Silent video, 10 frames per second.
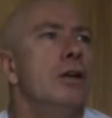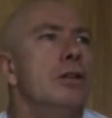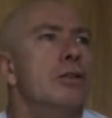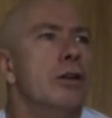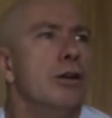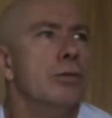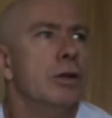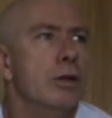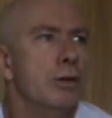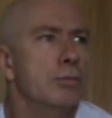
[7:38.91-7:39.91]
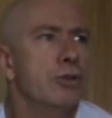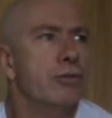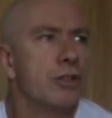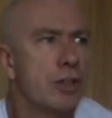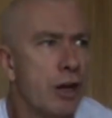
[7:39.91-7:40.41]
So good
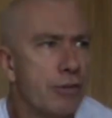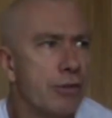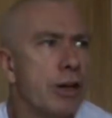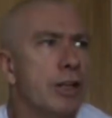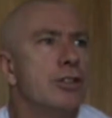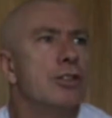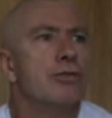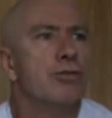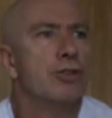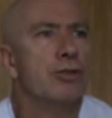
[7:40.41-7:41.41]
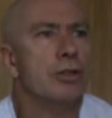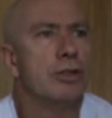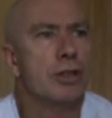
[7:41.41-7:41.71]
for safe advances and retreats.